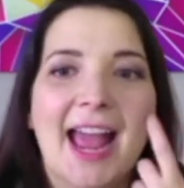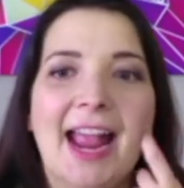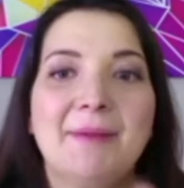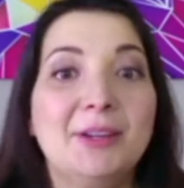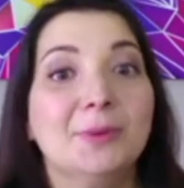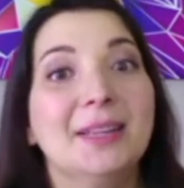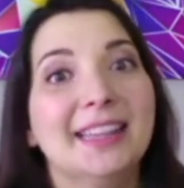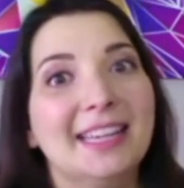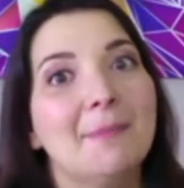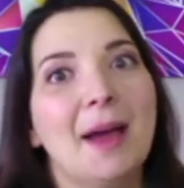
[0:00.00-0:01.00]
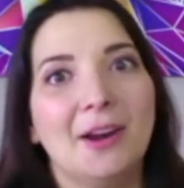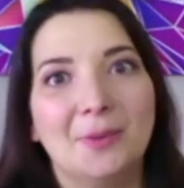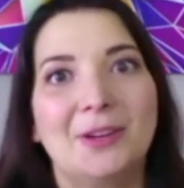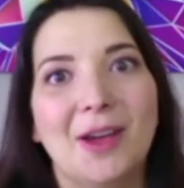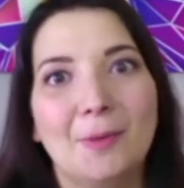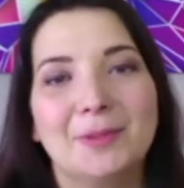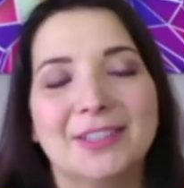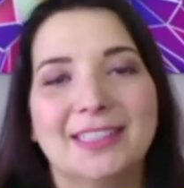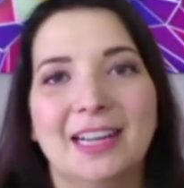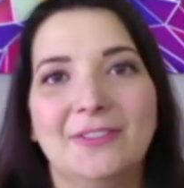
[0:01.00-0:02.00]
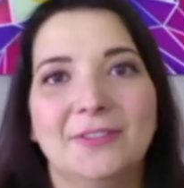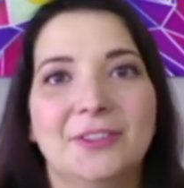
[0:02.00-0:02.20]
And when you really think about it, when you help yourself,